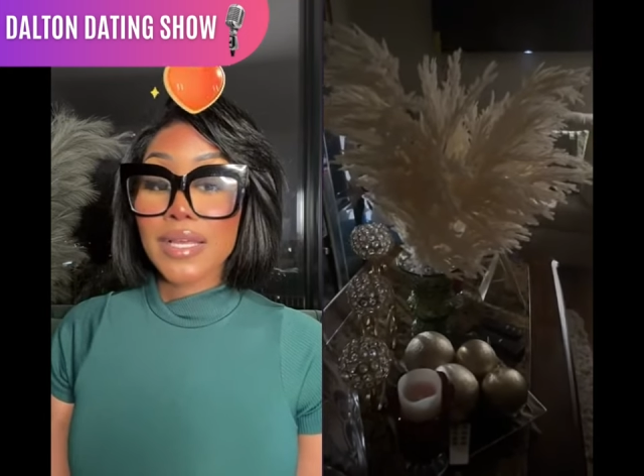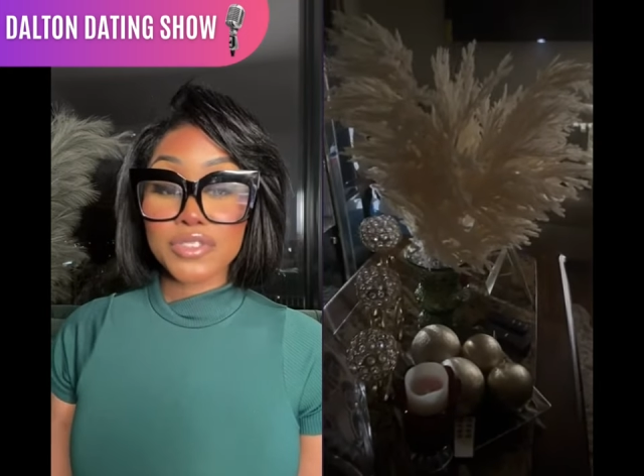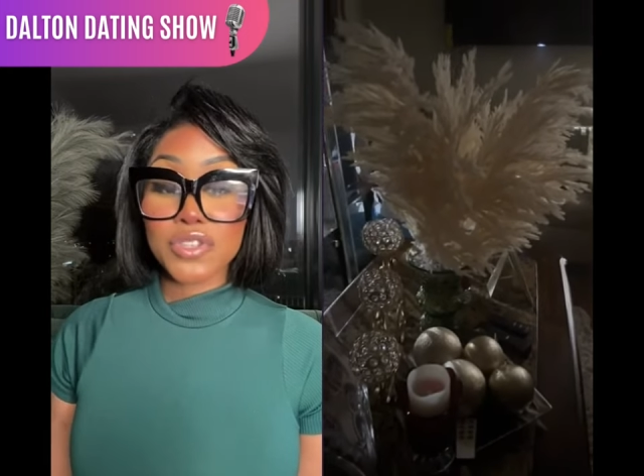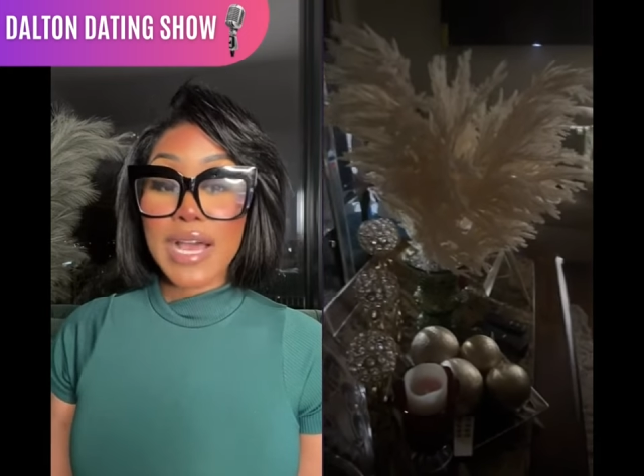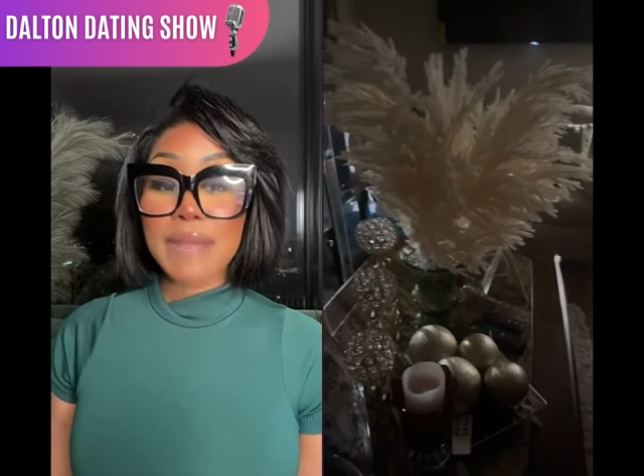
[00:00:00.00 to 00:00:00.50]

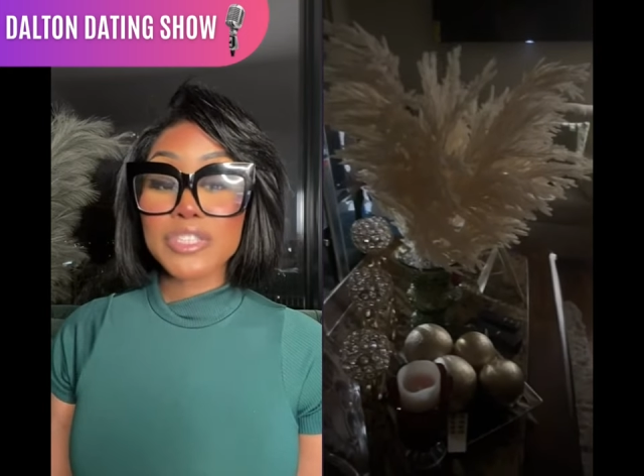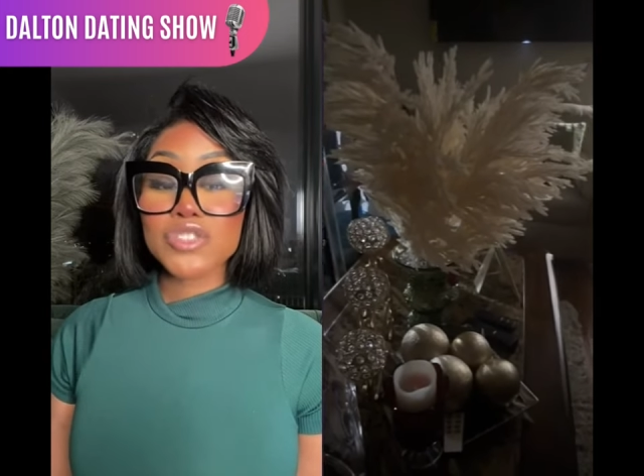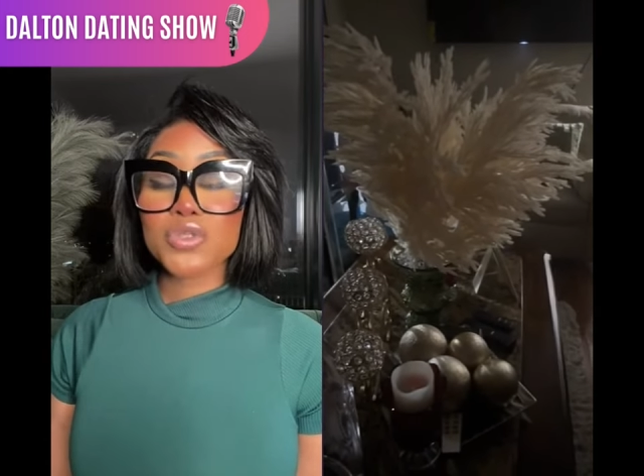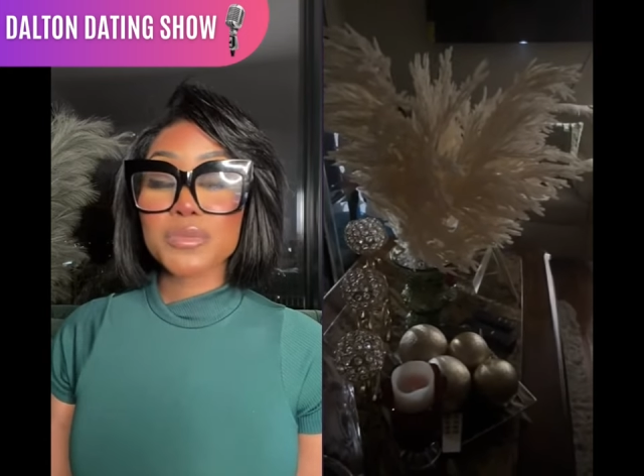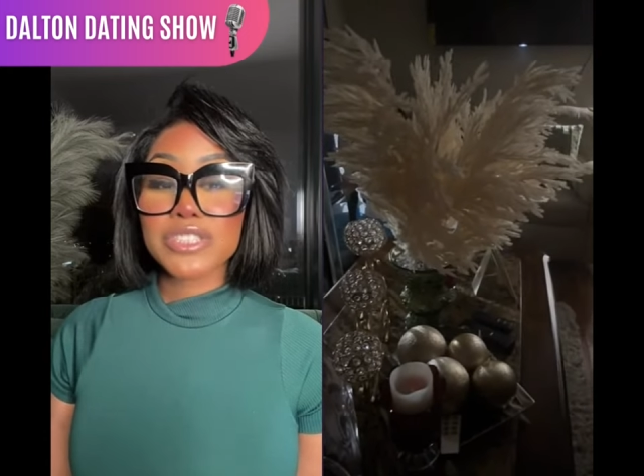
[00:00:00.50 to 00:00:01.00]
So I'm
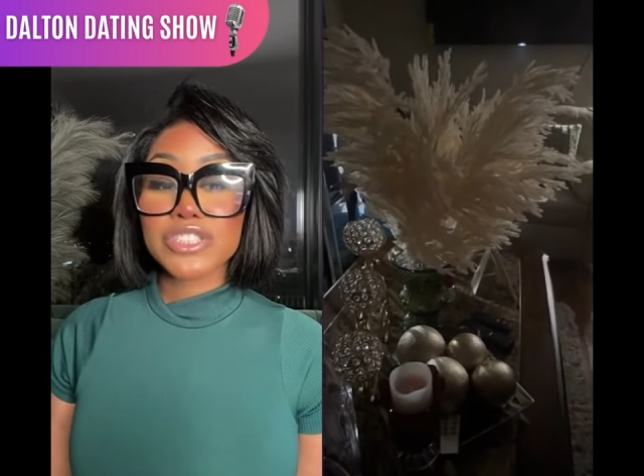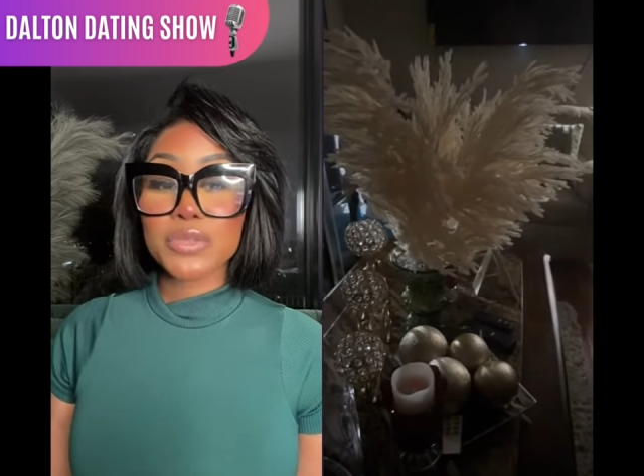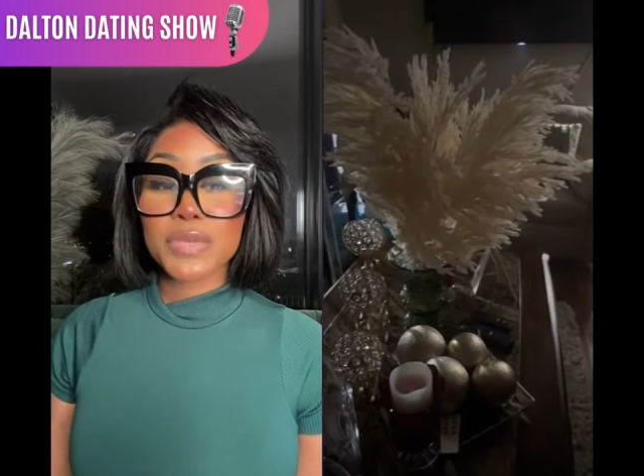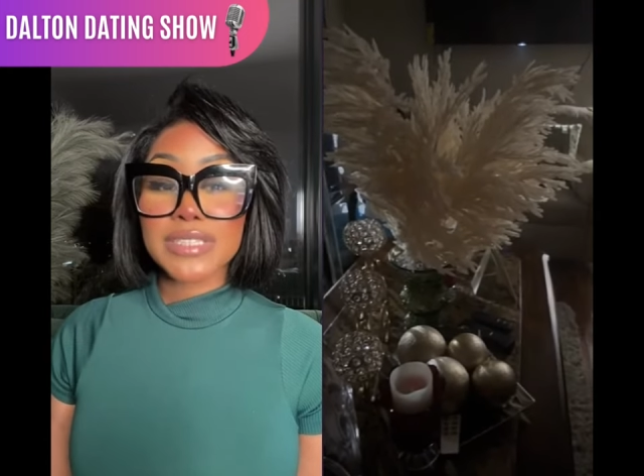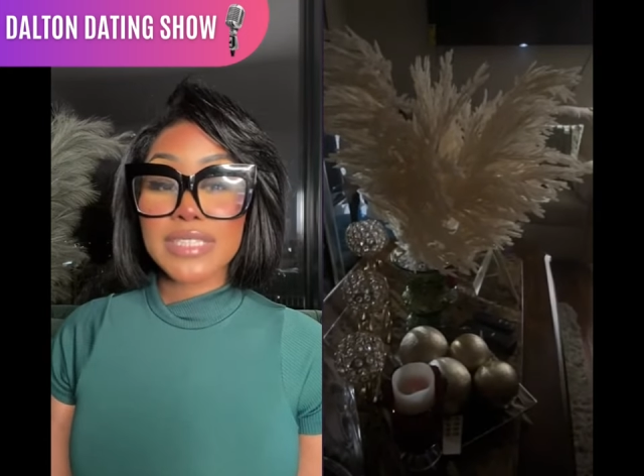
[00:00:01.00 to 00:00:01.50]
assuming she
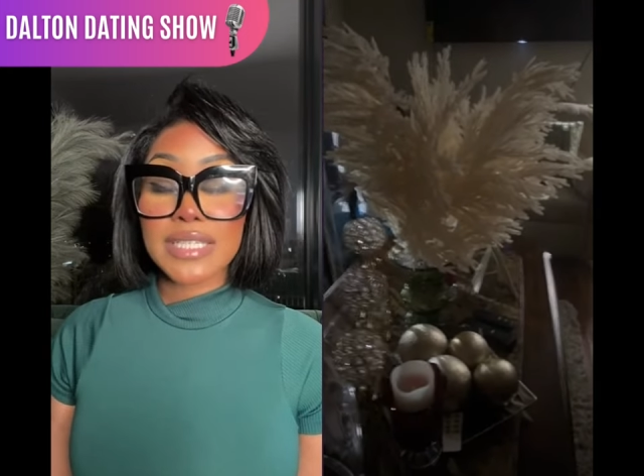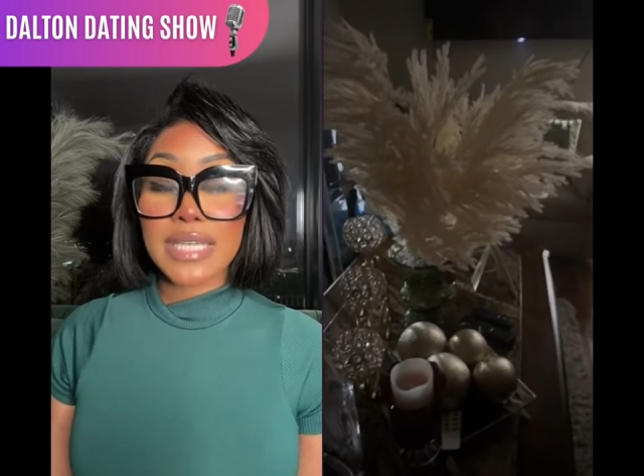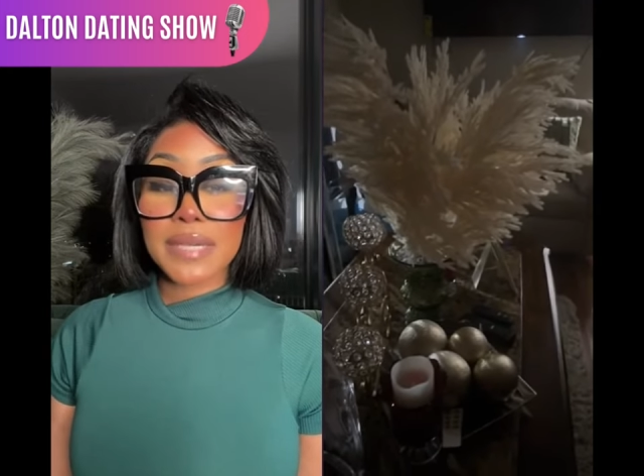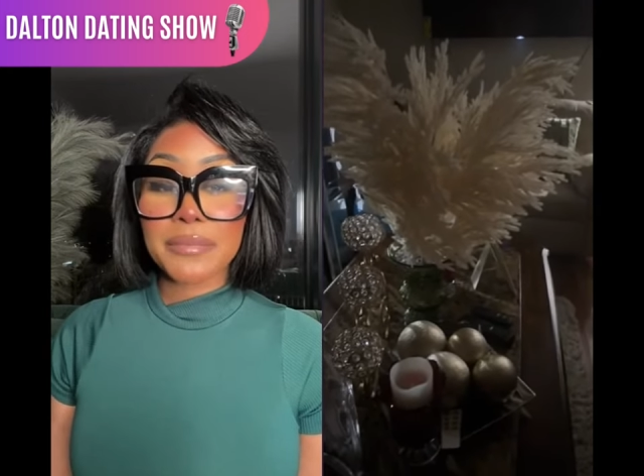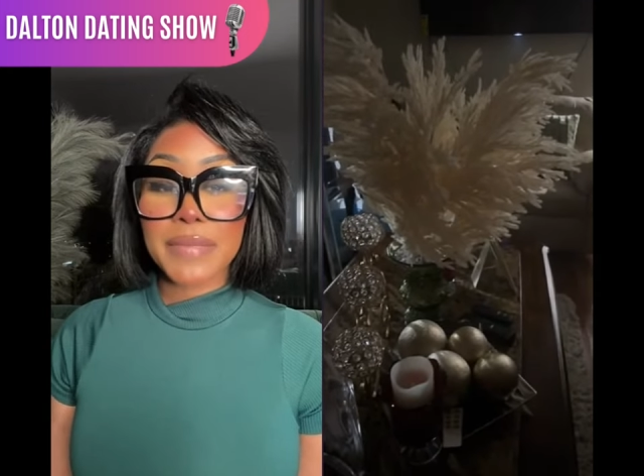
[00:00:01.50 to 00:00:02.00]
wants a
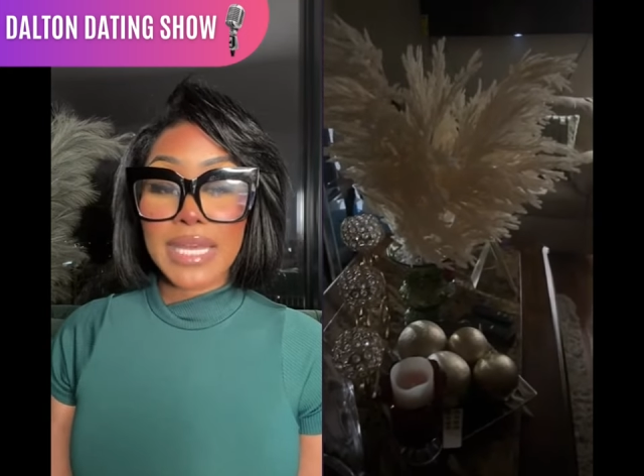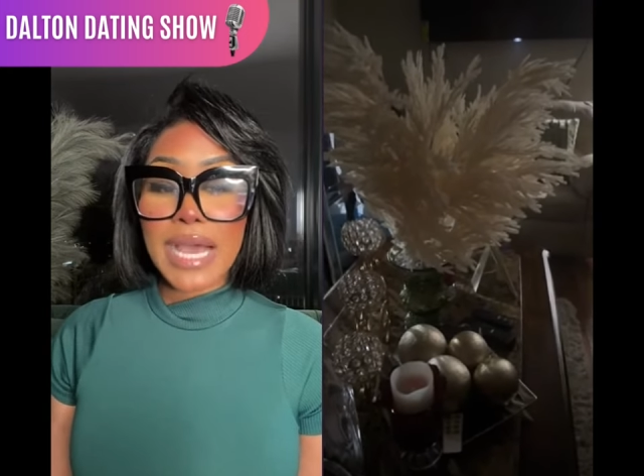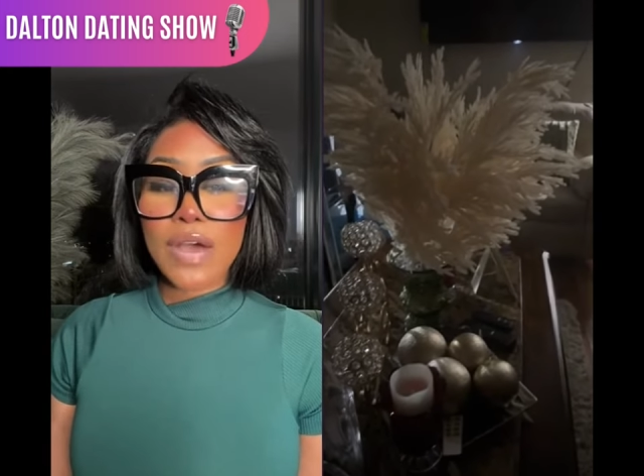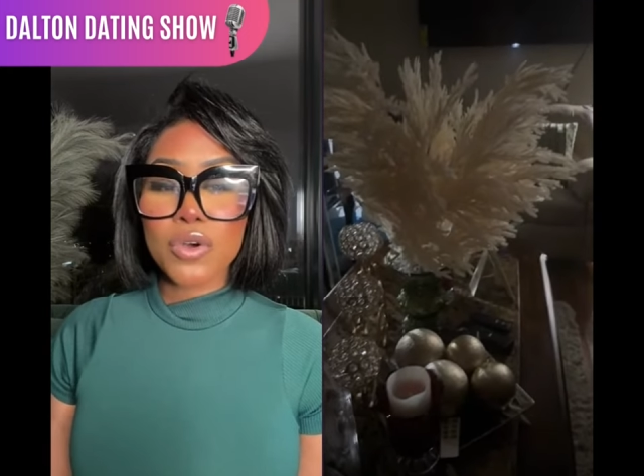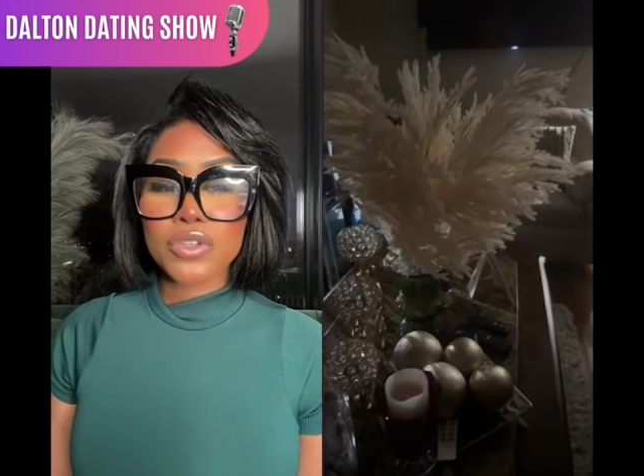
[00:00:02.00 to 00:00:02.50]
young man.
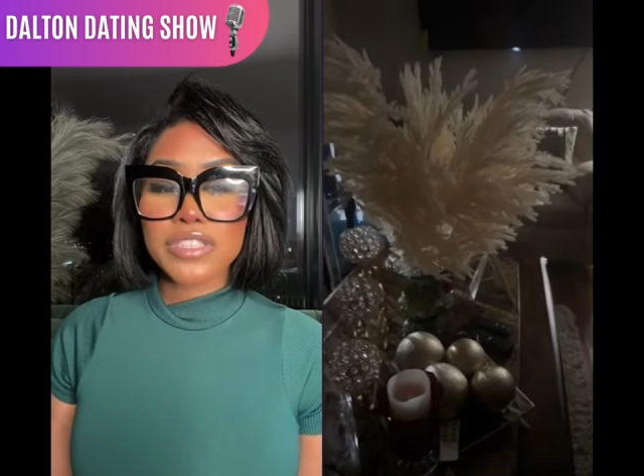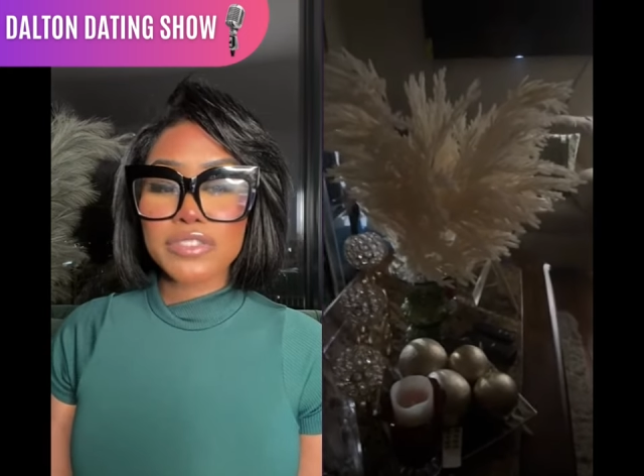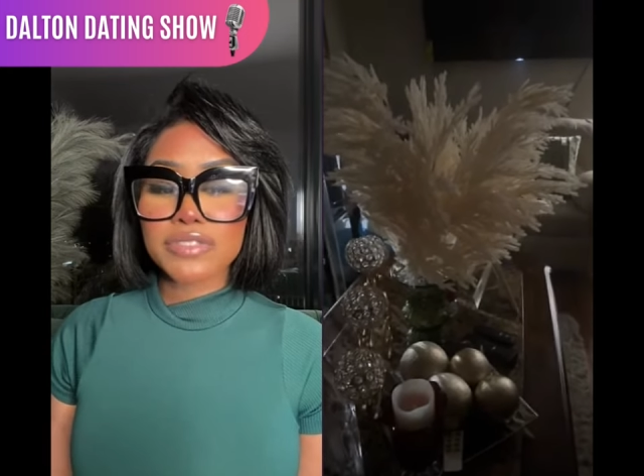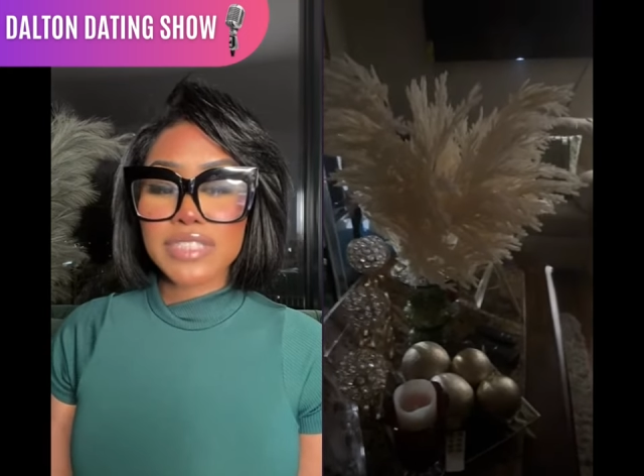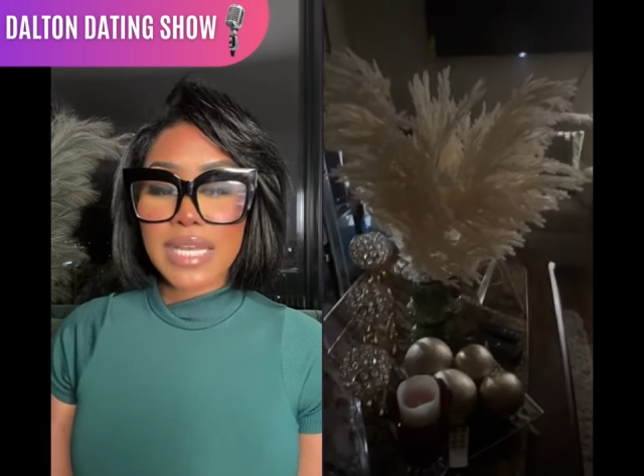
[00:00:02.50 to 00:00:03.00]
How old are
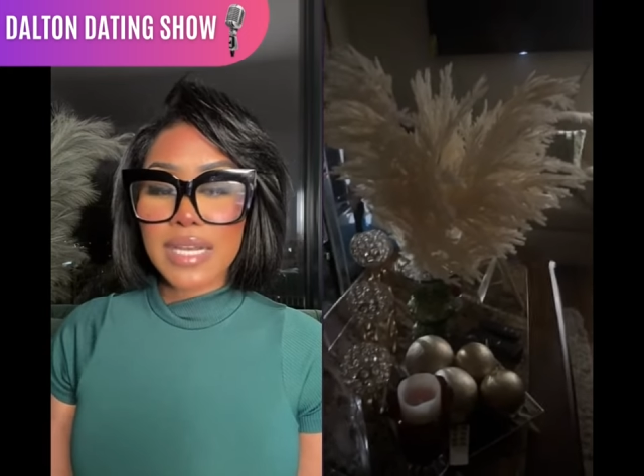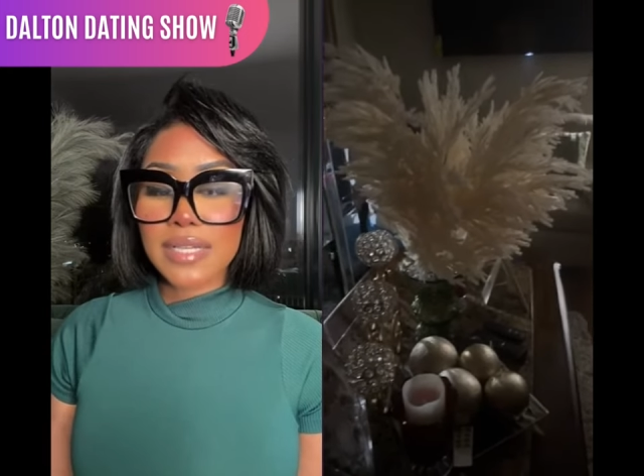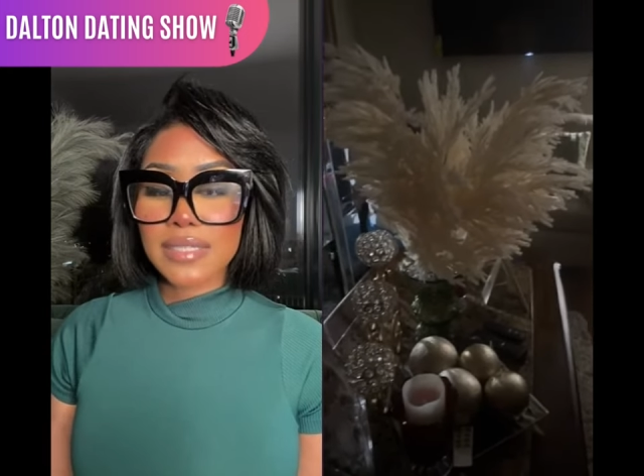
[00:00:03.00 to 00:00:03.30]
you, Jella?